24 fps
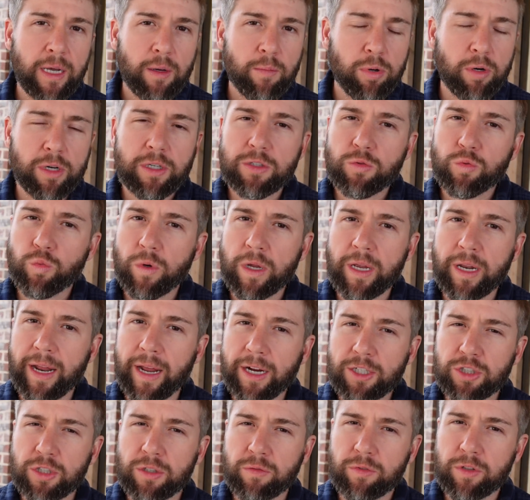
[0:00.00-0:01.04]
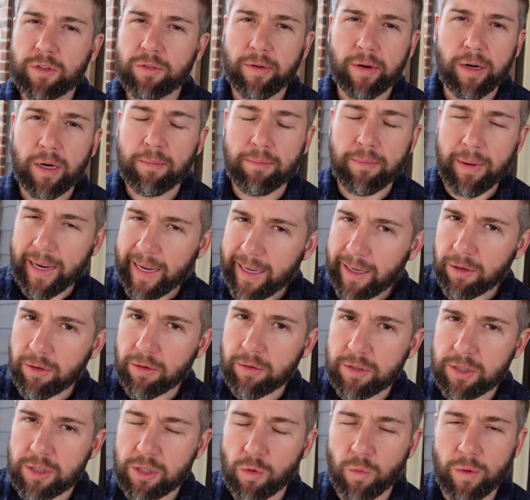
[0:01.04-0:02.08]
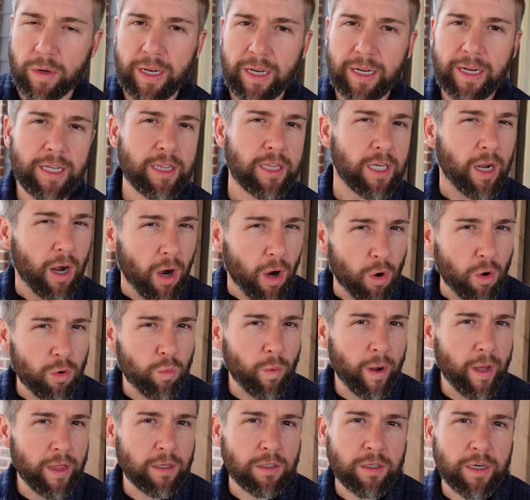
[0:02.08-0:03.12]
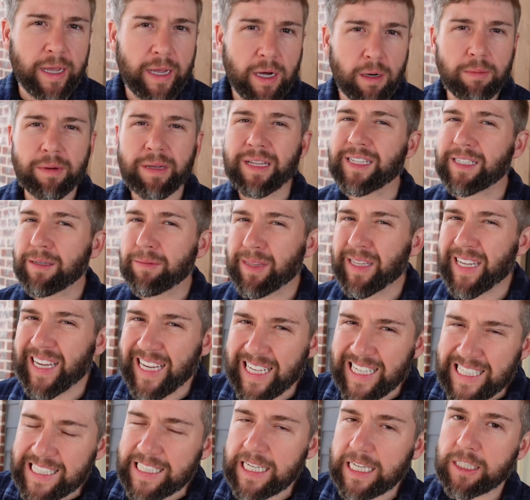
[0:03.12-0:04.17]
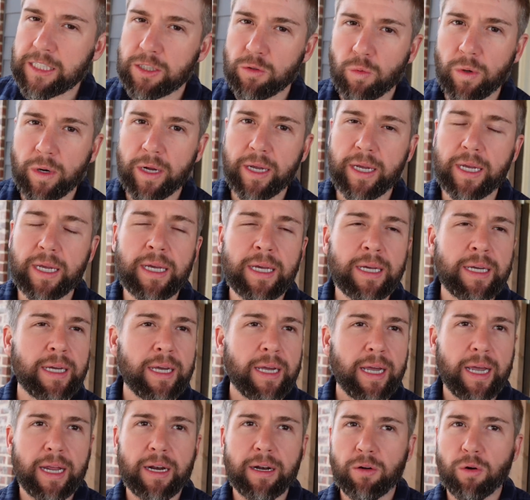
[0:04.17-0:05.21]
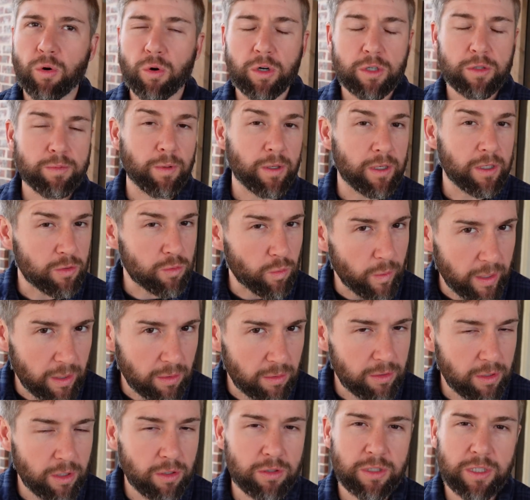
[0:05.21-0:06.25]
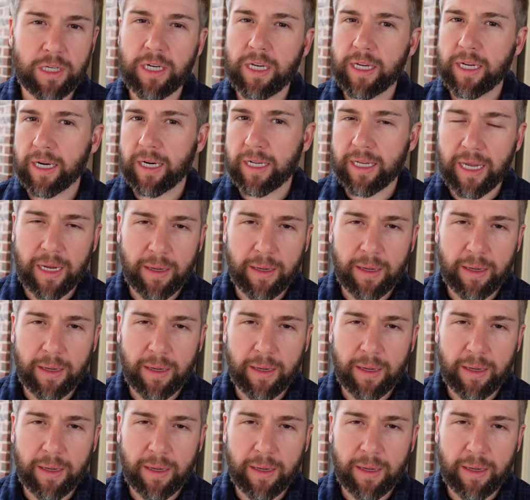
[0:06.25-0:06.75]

because it actually was very mild. So we didn't get the cold weather to help get some of the insects away, and of course, because we don't use any kind of